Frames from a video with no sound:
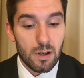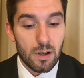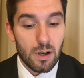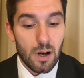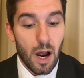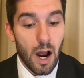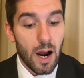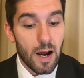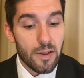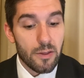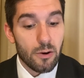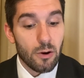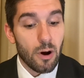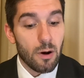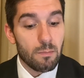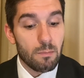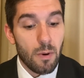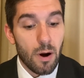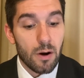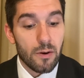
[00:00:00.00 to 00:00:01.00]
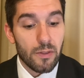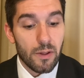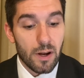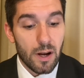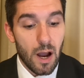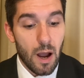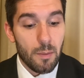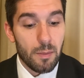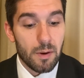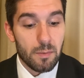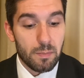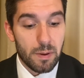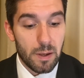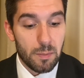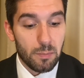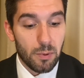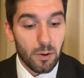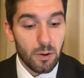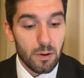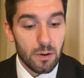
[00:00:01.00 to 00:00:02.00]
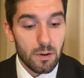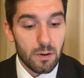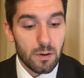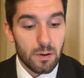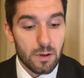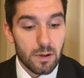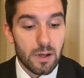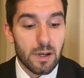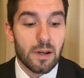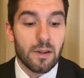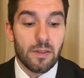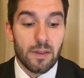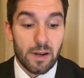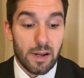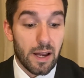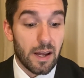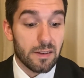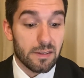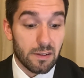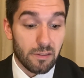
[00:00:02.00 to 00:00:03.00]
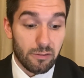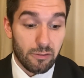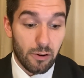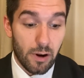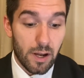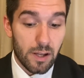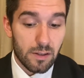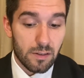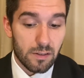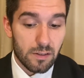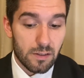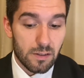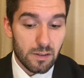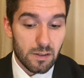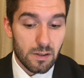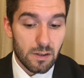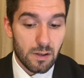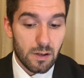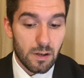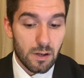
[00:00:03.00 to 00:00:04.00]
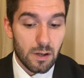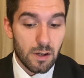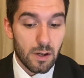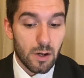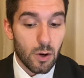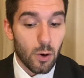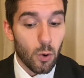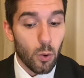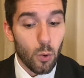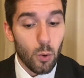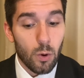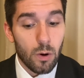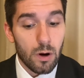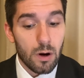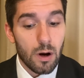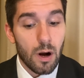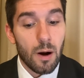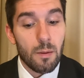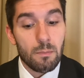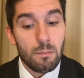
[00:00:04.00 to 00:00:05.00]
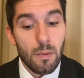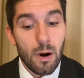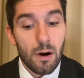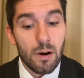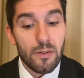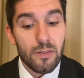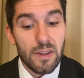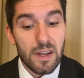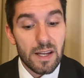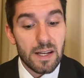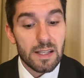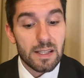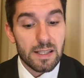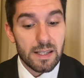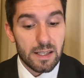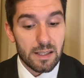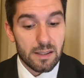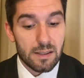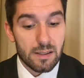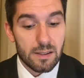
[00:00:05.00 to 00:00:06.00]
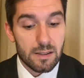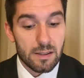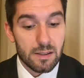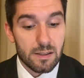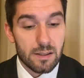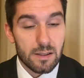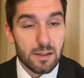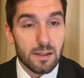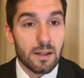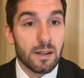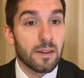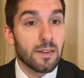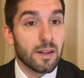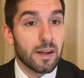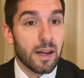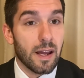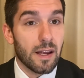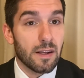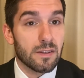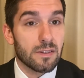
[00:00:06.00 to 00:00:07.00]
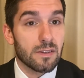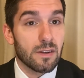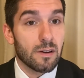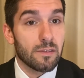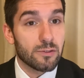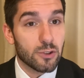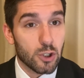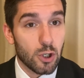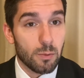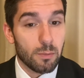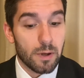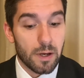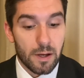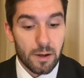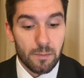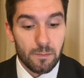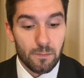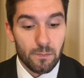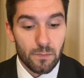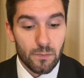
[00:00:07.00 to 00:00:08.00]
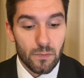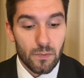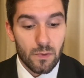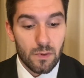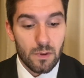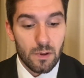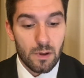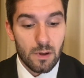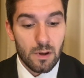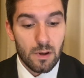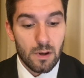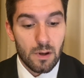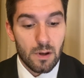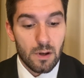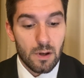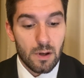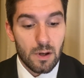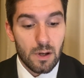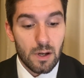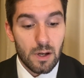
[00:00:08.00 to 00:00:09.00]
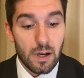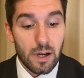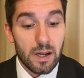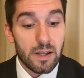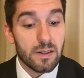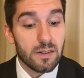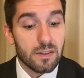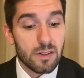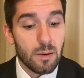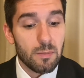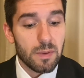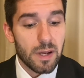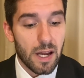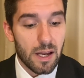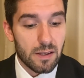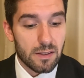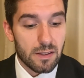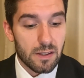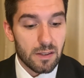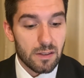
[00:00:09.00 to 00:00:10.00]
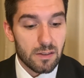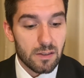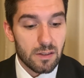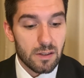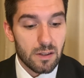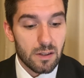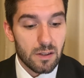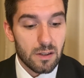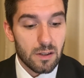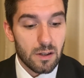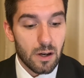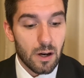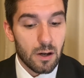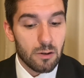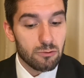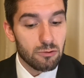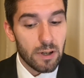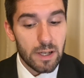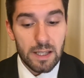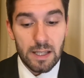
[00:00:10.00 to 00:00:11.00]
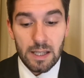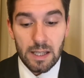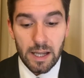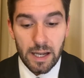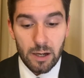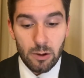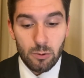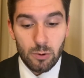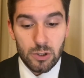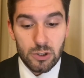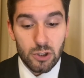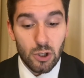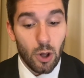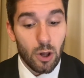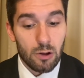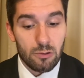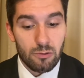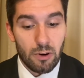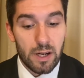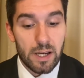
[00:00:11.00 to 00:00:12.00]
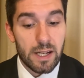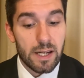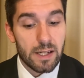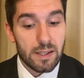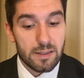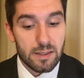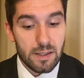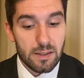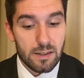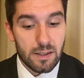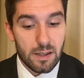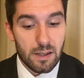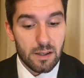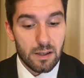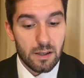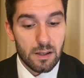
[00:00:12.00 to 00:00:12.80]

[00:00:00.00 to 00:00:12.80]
either among the common people, in the case of France, or among the elite, in the case of Germany. In some cases, a written language already existed,